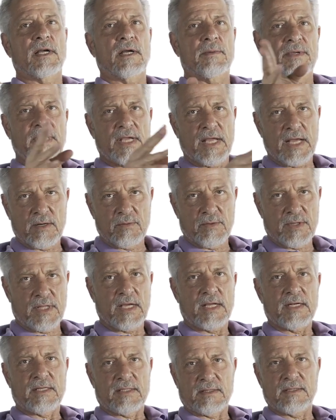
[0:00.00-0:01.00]
I began with
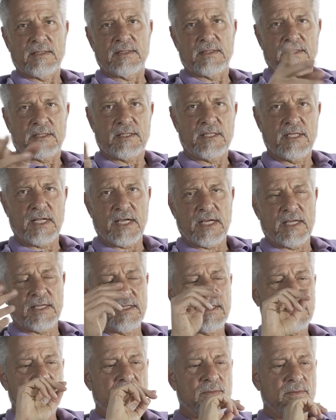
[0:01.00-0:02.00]
that today,
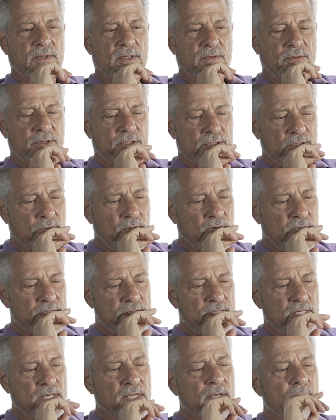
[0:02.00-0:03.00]
with the first
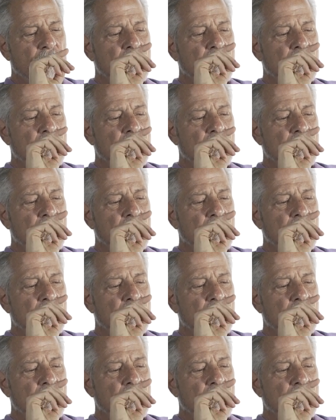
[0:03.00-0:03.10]
question.